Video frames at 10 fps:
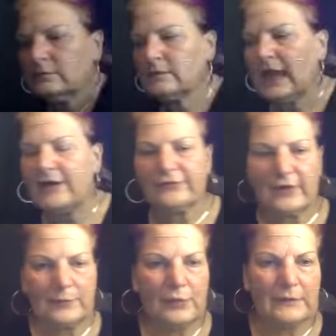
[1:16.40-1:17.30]
after
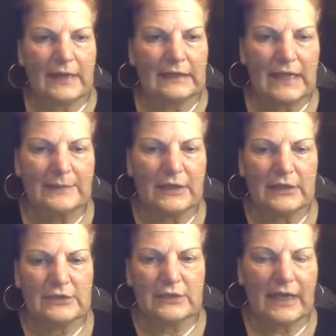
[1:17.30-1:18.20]
I put my climate
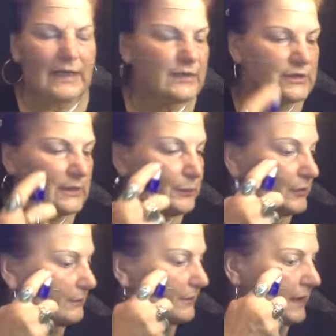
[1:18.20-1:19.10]
control. I usually
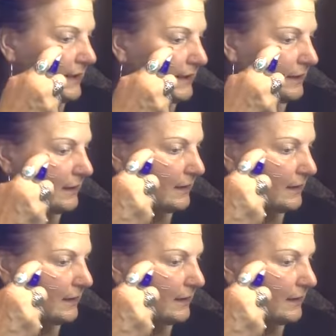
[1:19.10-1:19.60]
put my